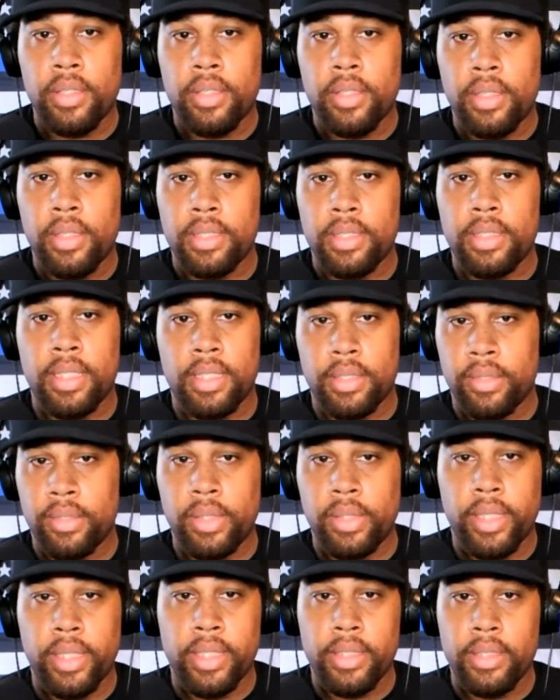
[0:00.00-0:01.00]
It's not too
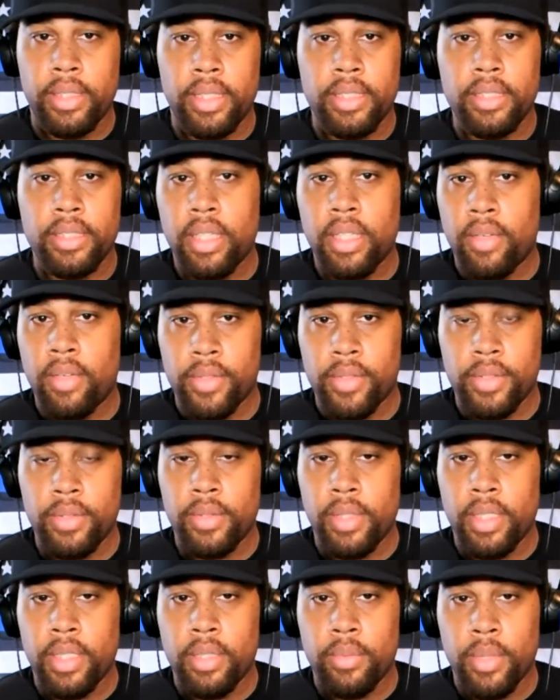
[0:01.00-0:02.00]
late. It's never too late.